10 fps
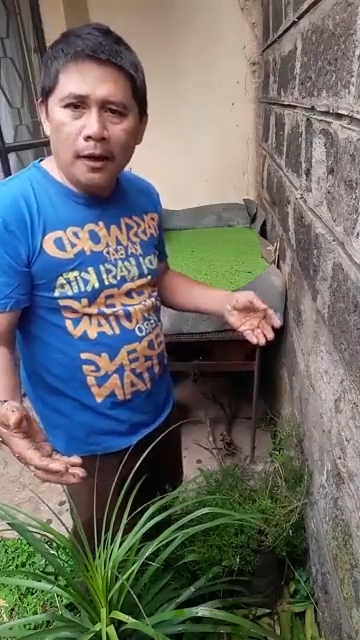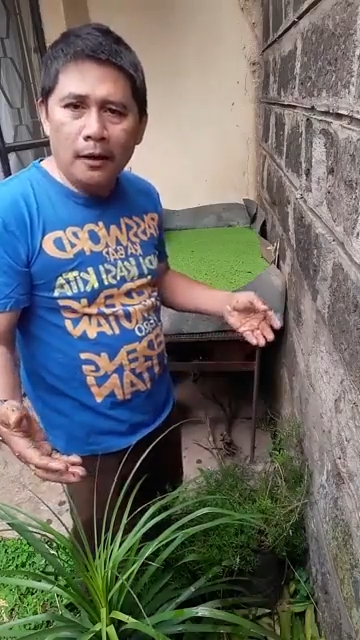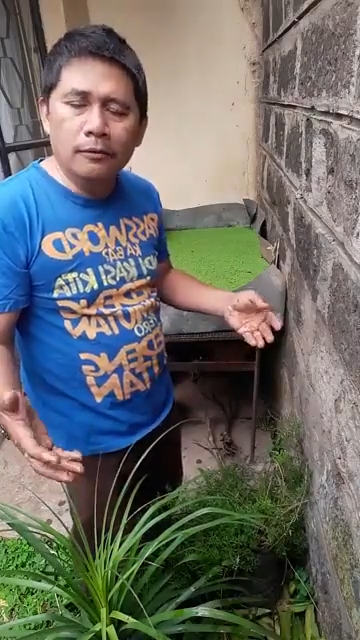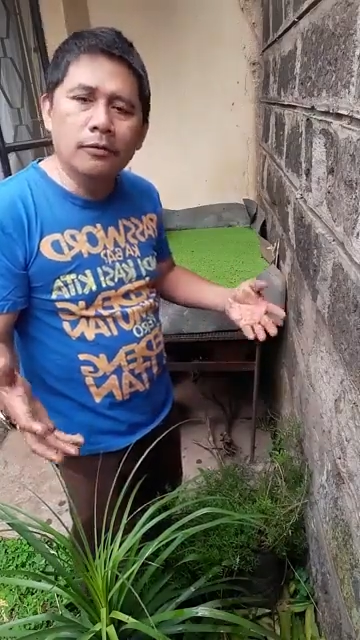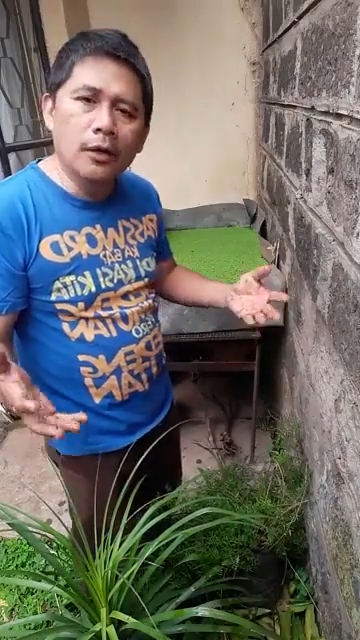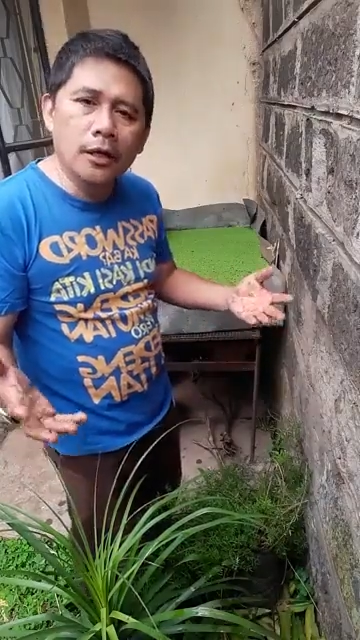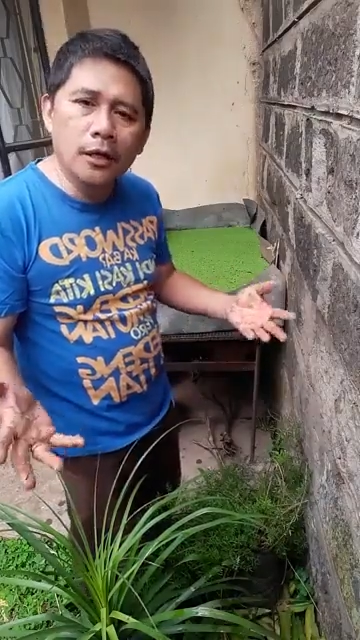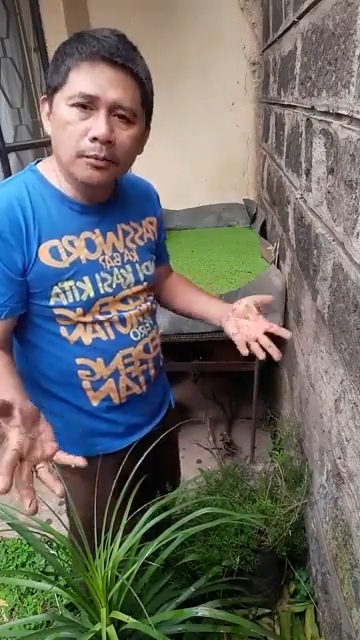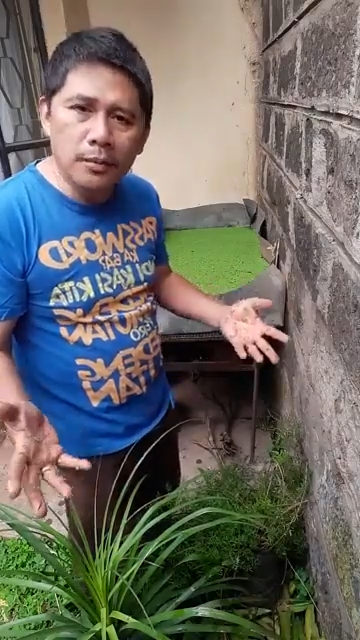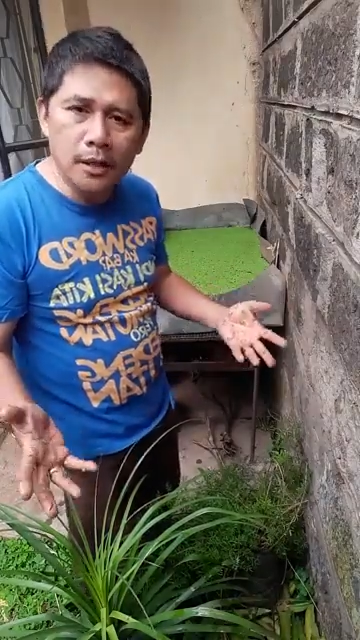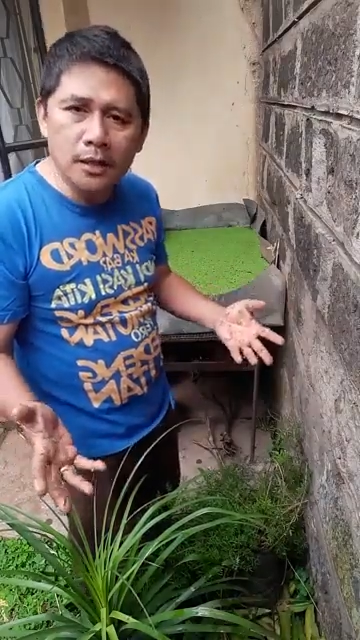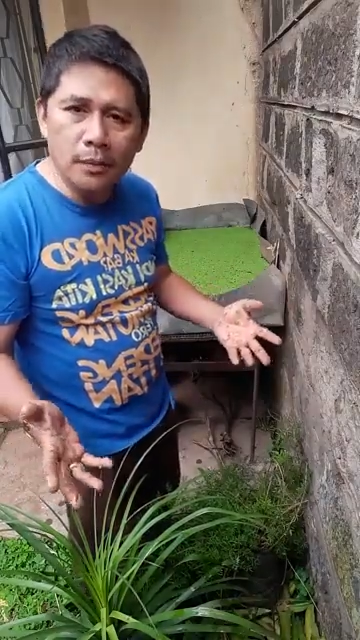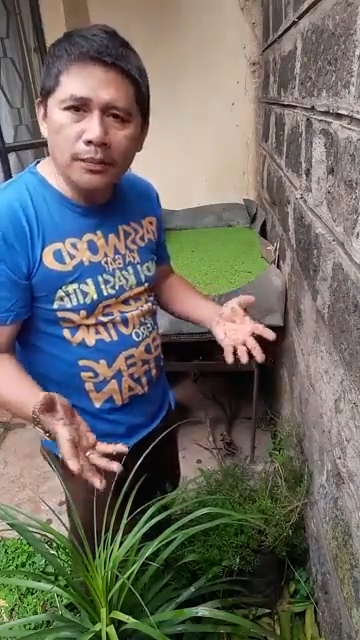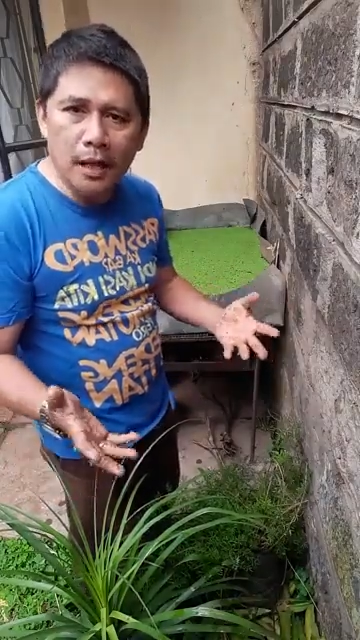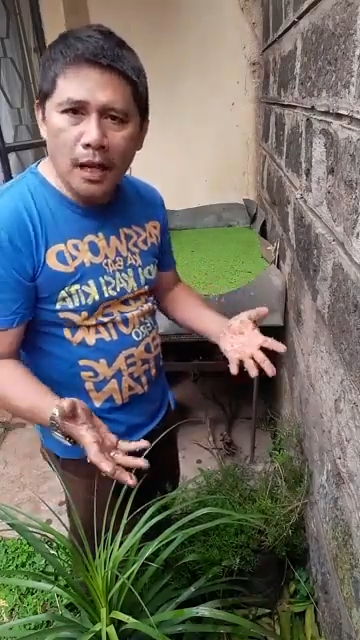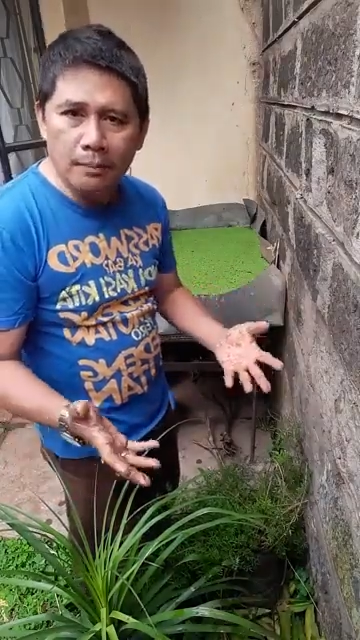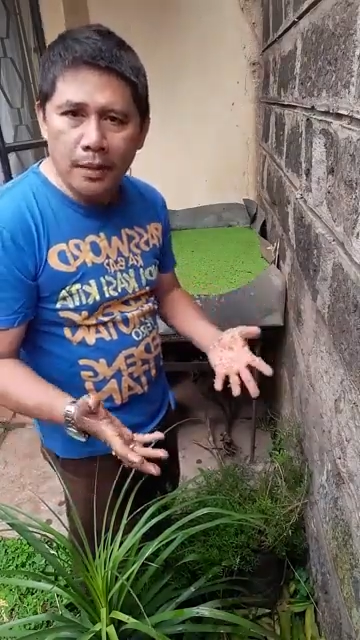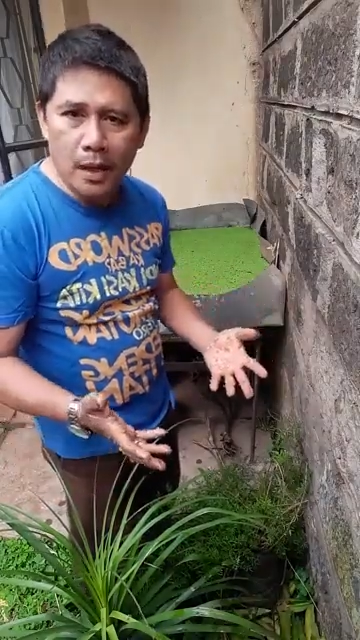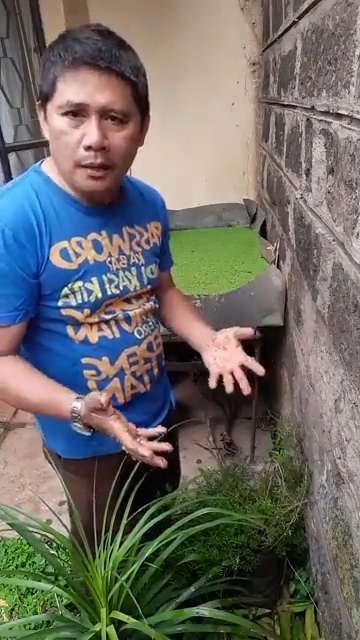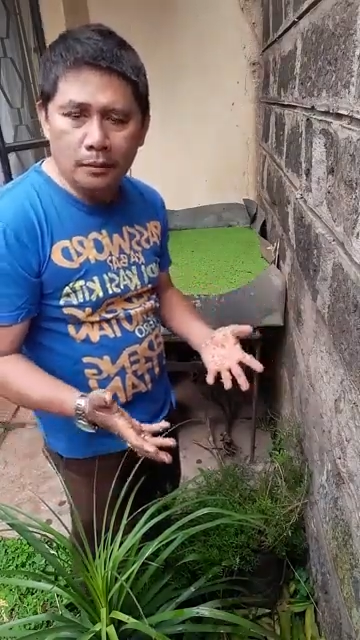if you are keeping some
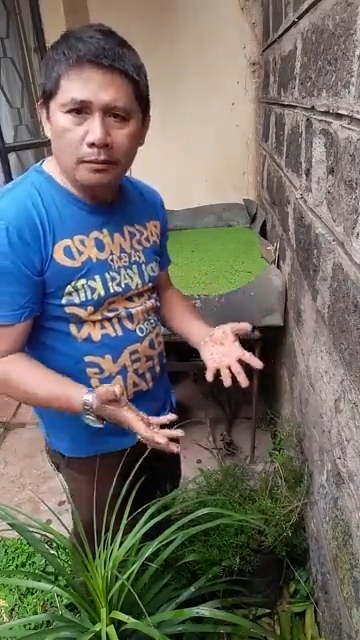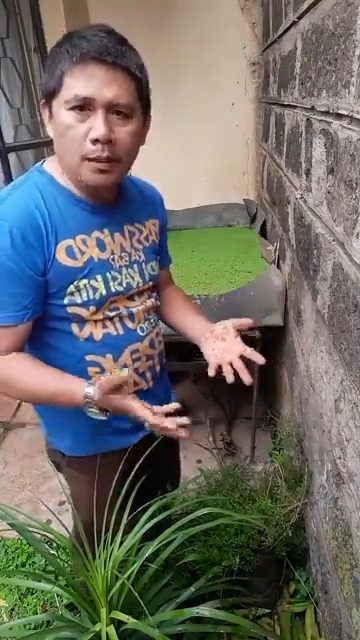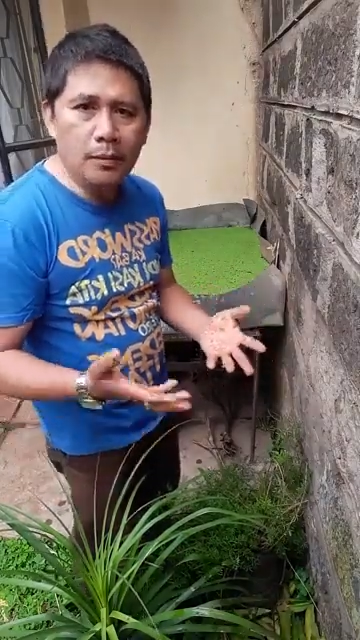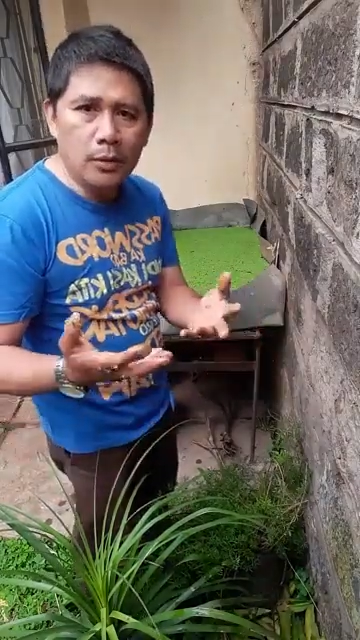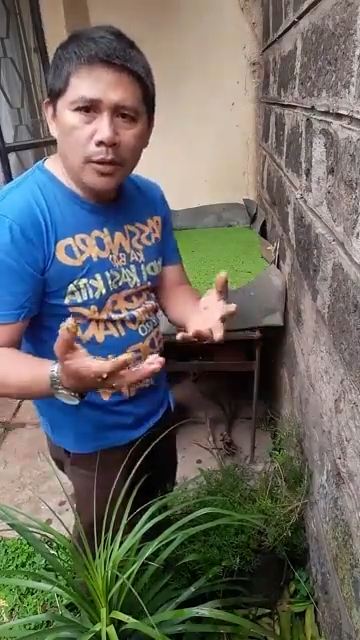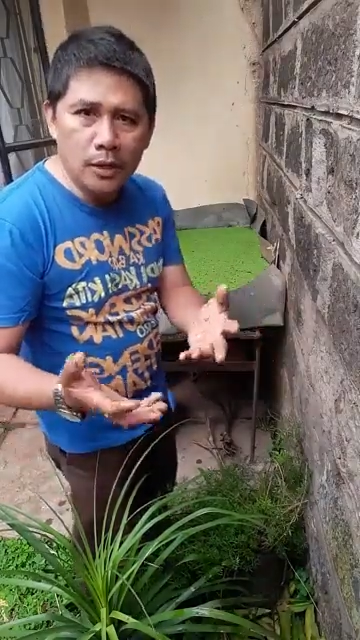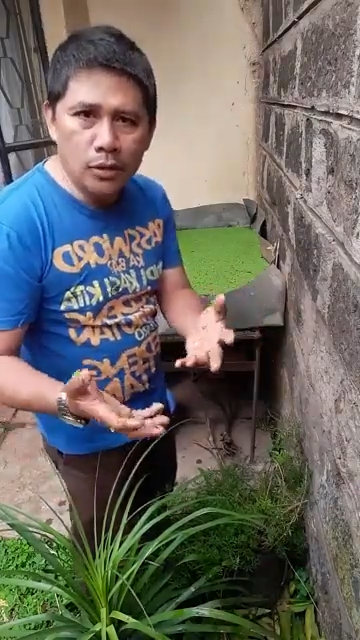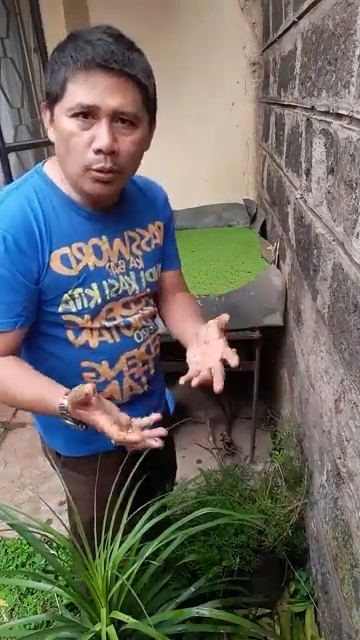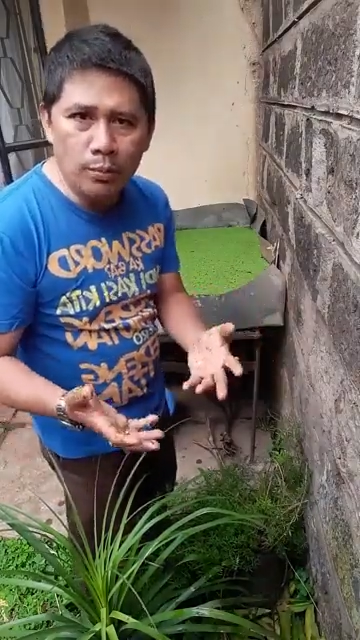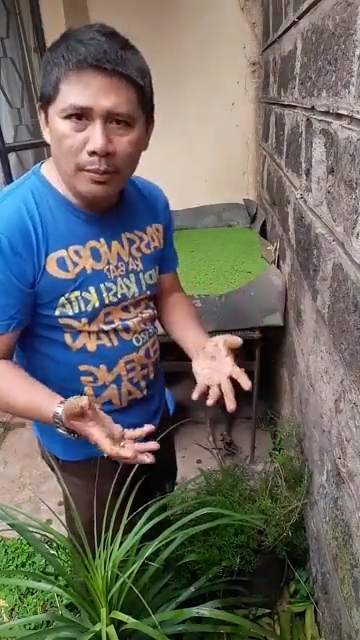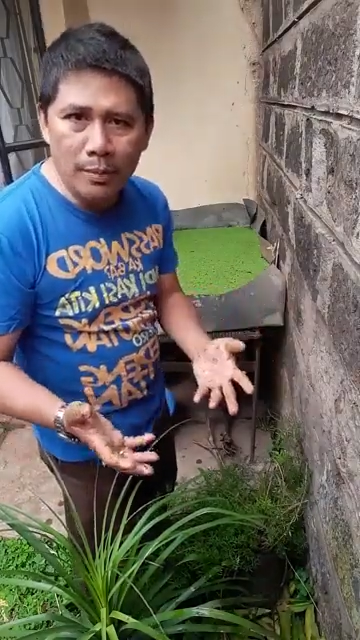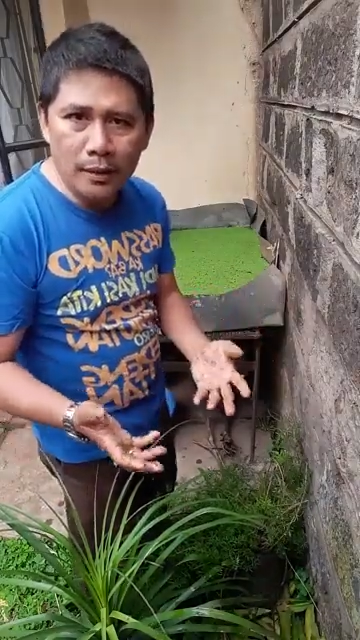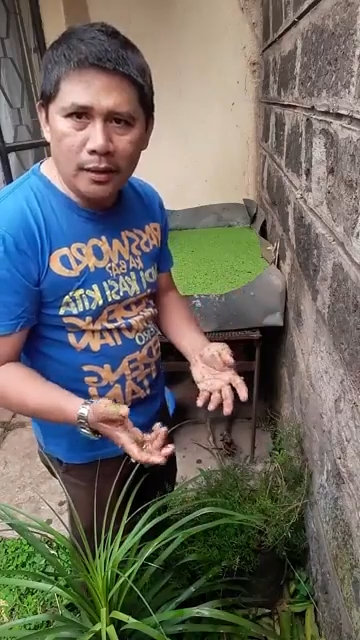tilapia, maybe you can supplement